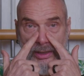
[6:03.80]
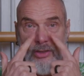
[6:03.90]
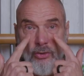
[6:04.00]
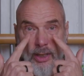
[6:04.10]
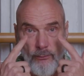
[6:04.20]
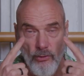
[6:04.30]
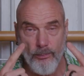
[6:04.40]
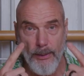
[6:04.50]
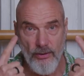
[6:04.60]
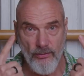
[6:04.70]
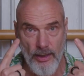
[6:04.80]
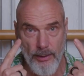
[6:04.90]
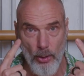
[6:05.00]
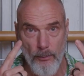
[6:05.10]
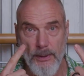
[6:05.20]
So you have to spend
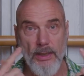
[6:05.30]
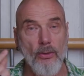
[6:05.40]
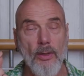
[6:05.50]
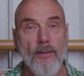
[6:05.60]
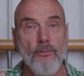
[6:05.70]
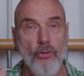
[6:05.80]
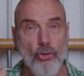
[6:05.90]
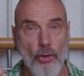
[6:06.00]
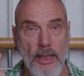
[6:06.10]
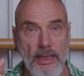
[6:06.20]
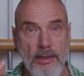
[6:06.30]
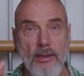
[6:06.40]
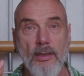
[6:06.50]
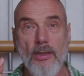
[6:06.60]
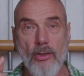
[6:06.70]
time opening. You have to train
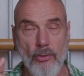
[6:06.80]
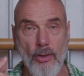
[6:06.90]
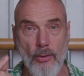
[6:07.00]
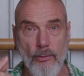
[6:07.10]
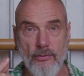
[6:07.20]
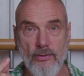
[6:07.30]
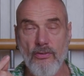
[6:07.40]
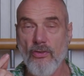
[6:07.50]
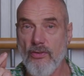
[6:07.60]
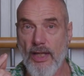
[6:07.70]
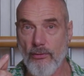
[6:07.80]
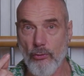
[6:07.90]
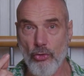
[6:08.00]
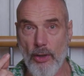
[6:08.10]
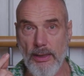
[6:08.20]
your nose. This is nasal
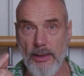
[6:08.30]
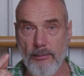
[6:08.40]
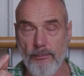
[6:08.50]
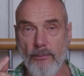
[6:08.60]
training.